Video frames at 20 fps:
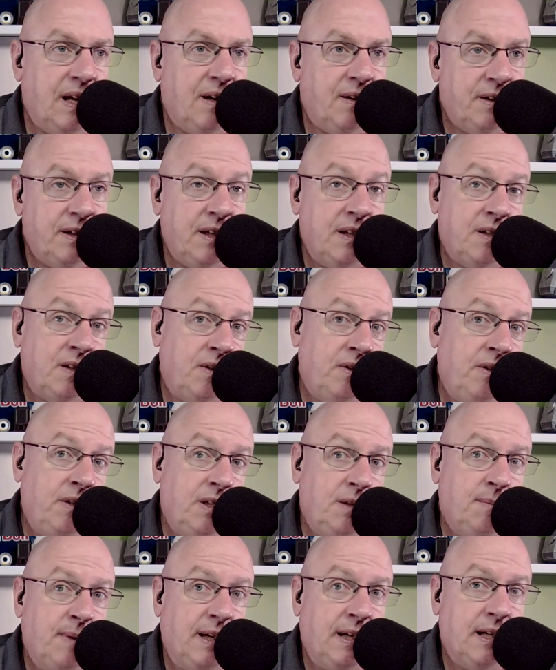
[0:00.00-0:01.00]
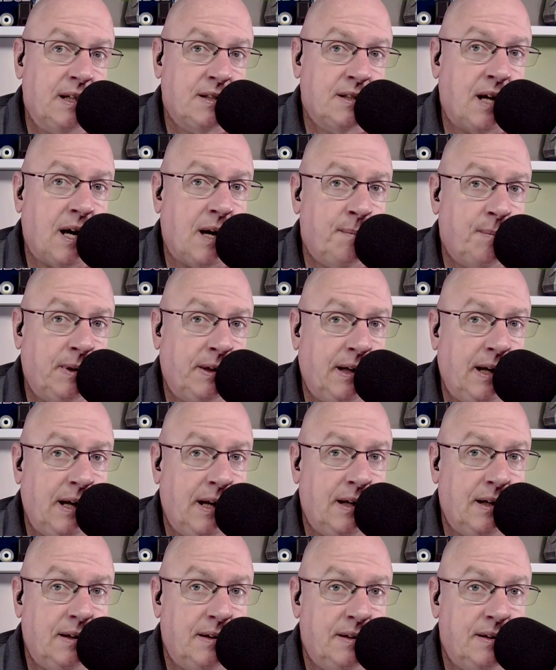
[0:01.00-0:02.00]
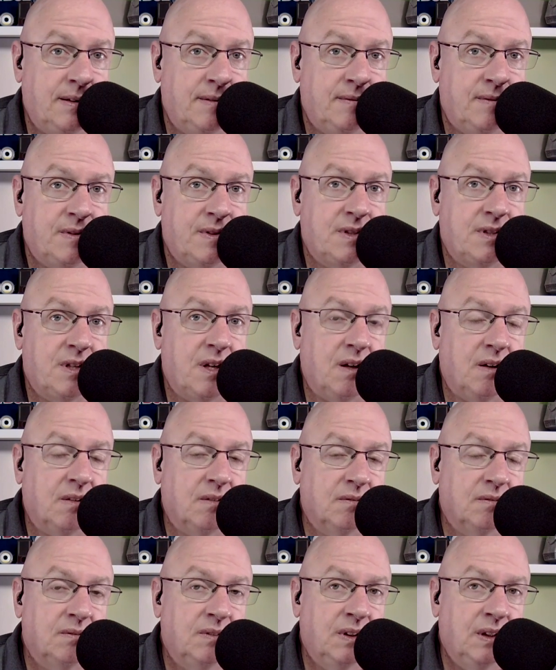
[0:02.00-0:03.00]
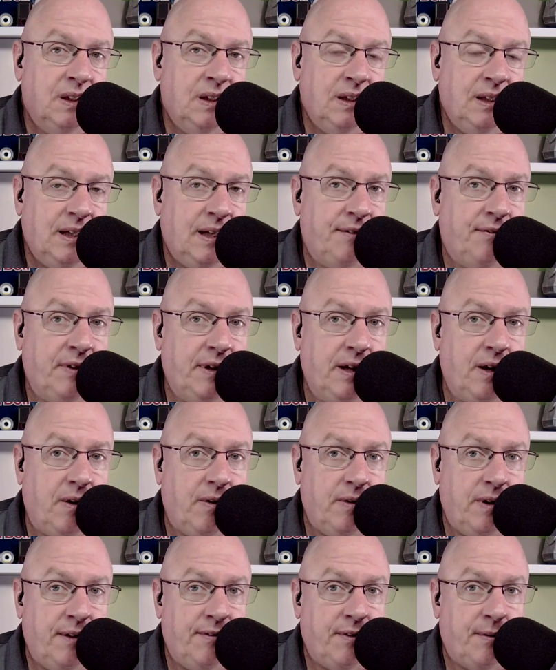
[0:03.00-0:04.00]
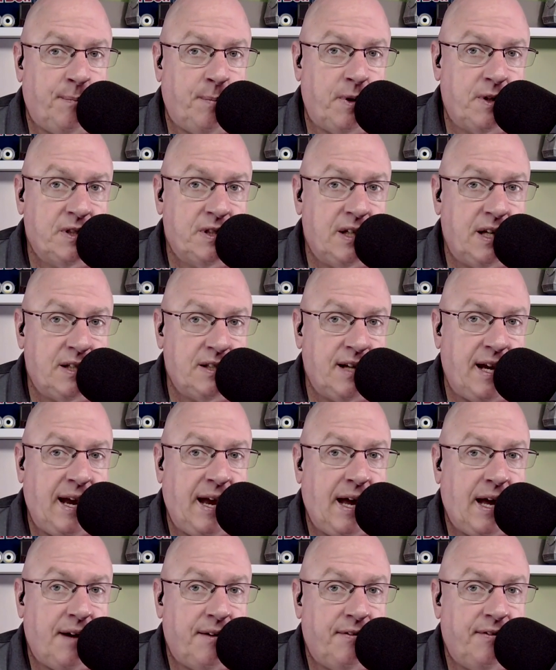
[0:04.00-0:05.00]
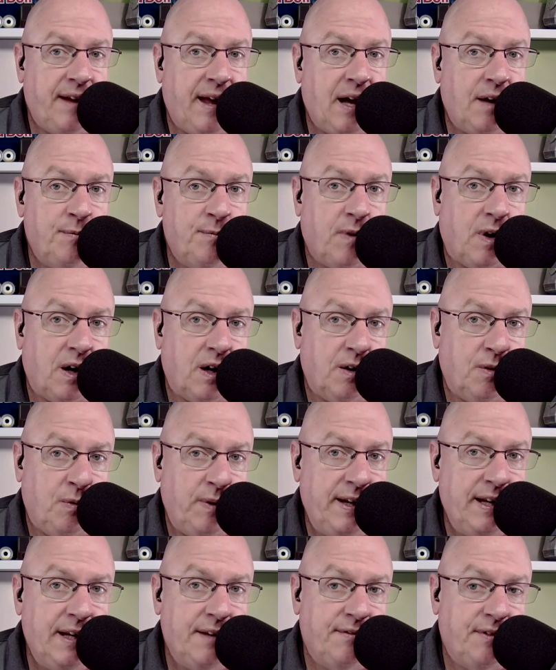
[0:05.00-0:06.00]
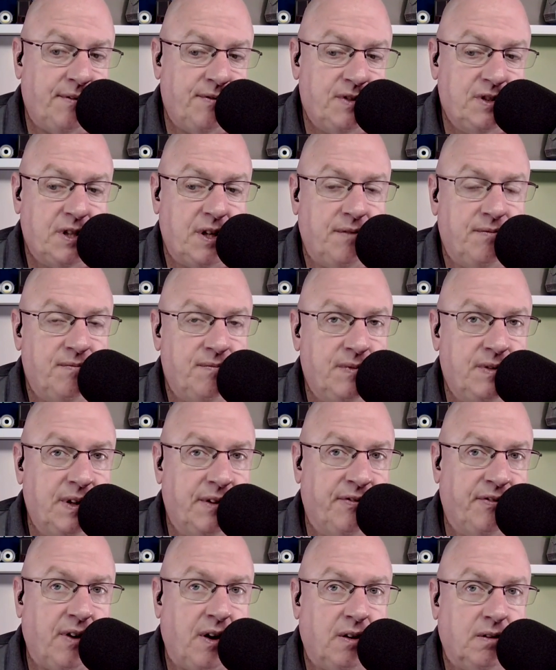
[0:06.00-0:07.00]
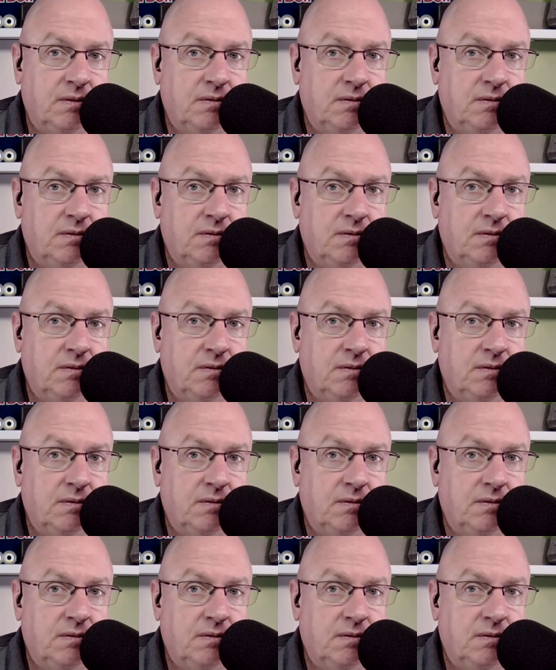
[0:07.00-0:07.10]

it could, but it gets complicated. So if we don't, if a person doesn't have album art, we give them some default,